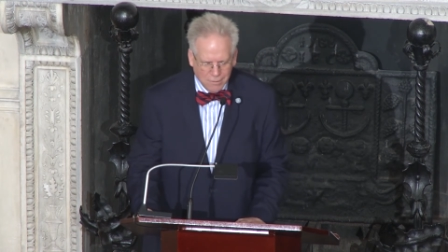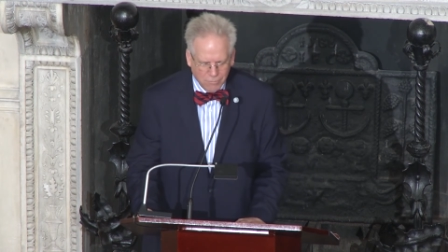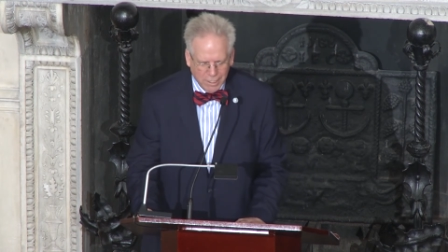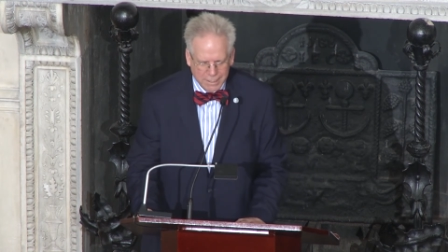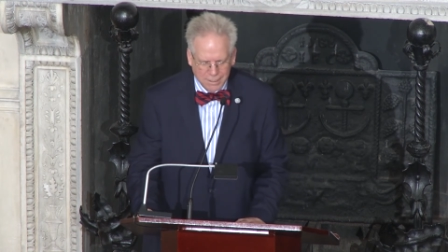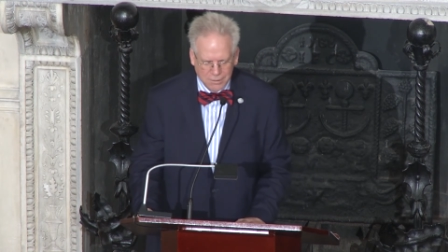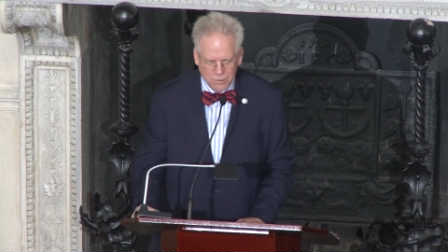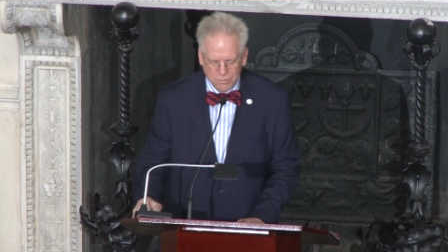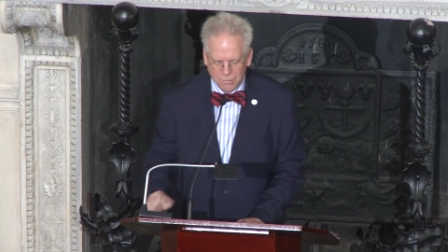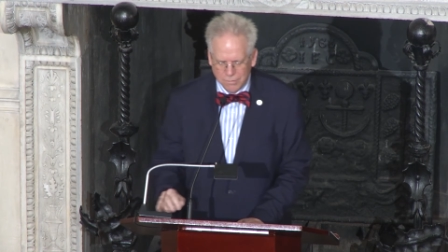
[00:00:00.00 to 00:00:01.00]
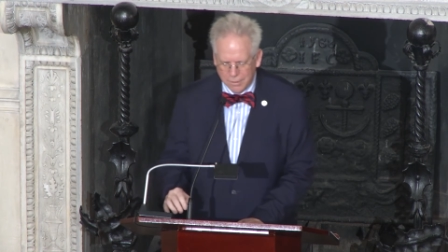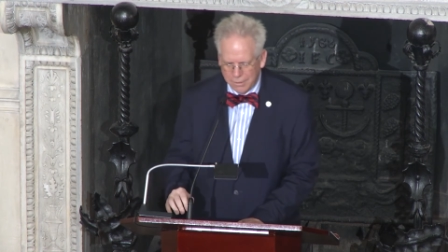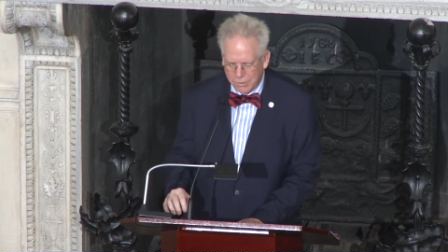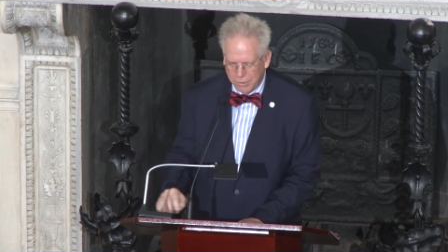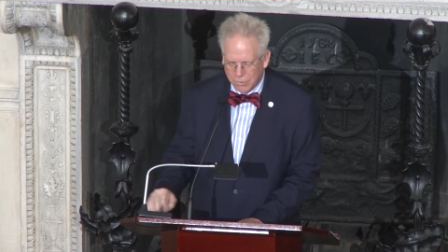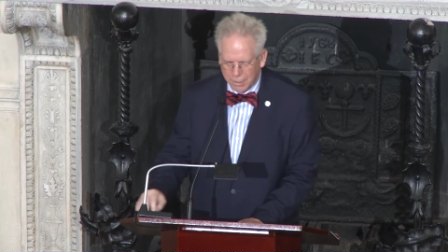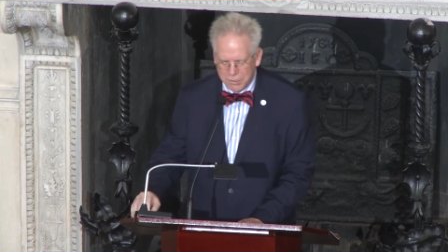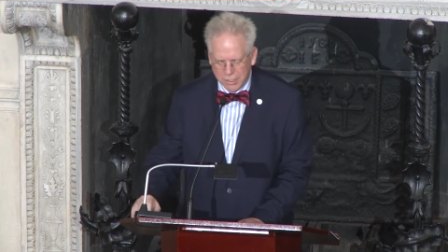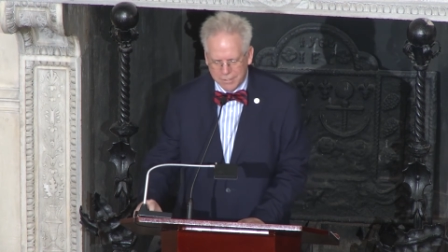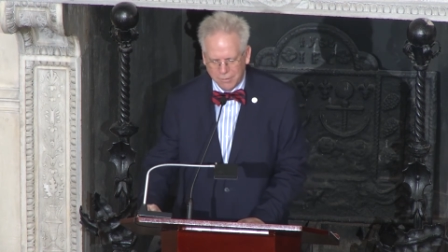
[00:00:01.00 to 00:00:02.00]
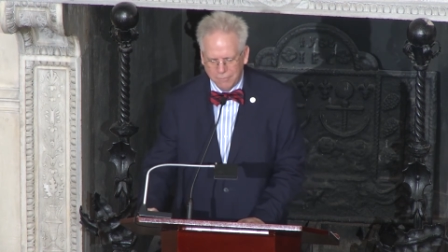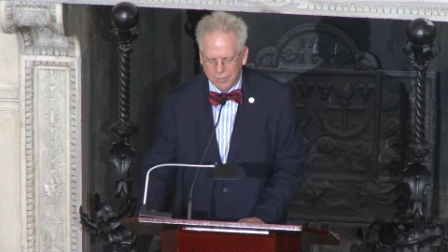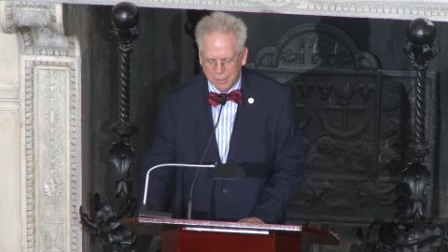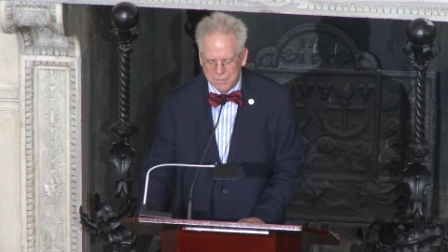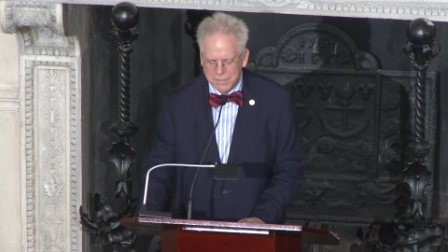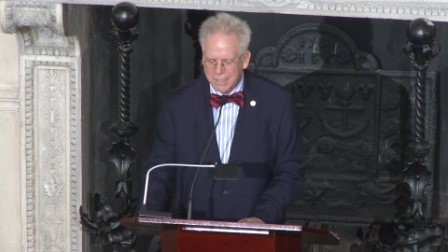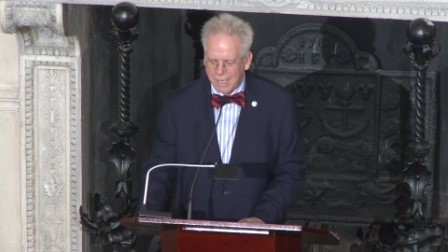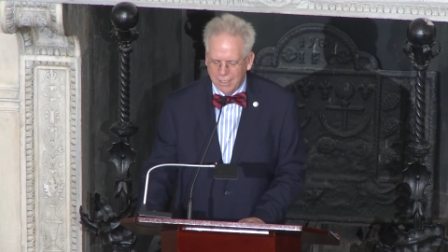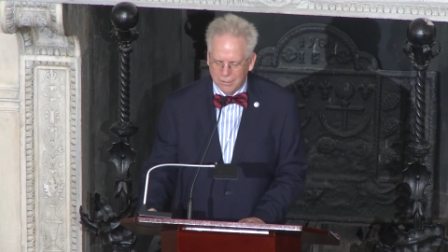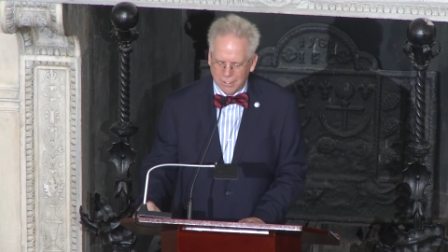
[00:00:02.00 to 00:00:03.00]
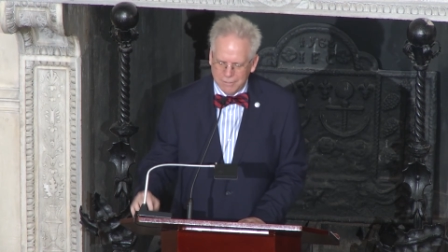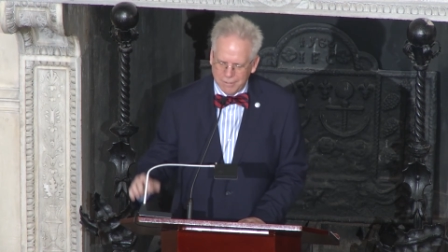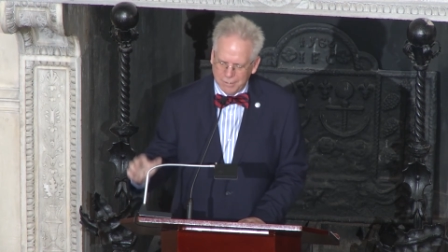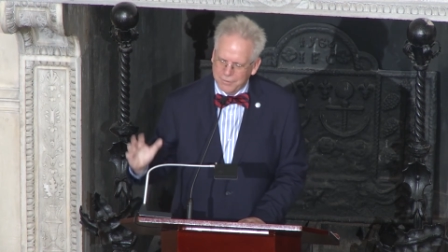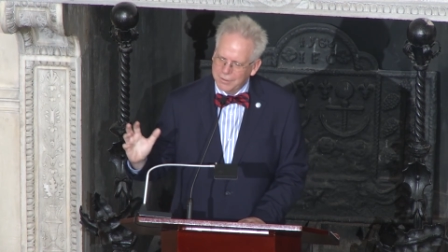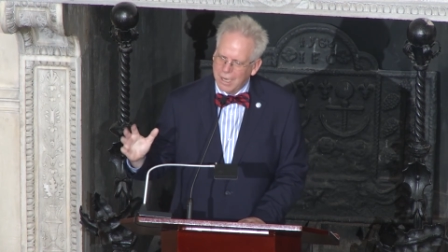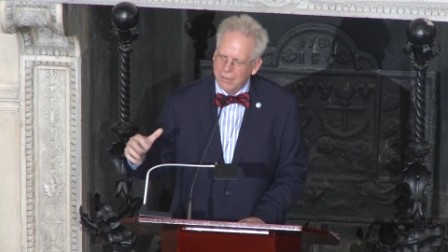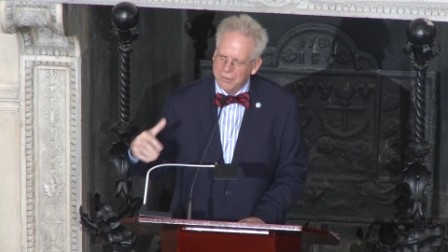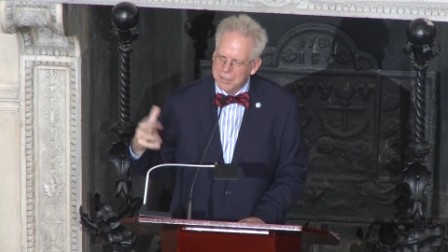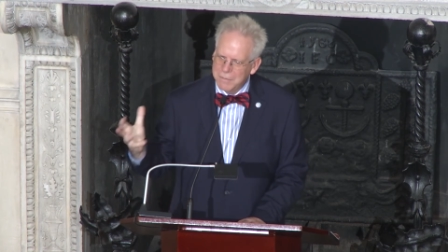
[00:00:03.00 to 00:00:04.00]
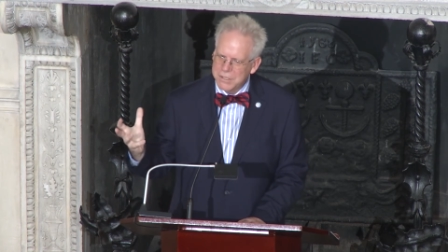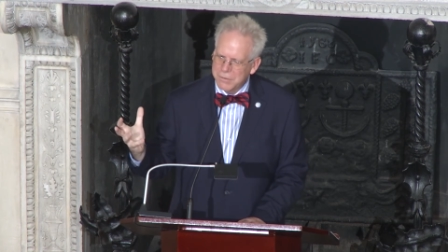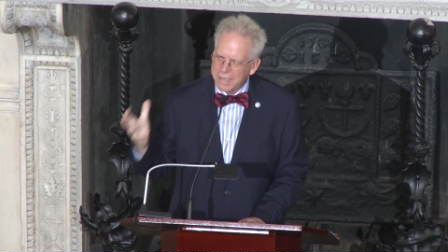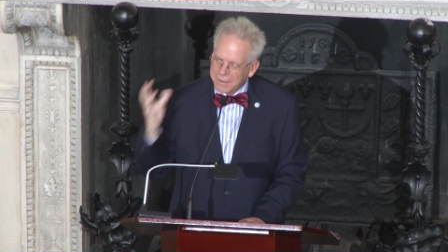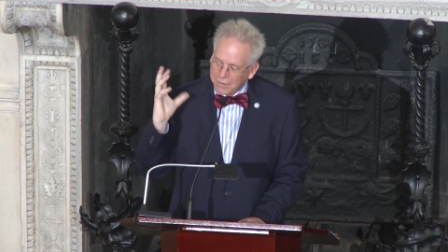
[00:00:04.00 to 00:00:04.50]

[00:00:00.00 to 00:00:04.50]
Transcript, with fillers: Writing to New York General Philip Schuyler, he found Schuyler commiserated,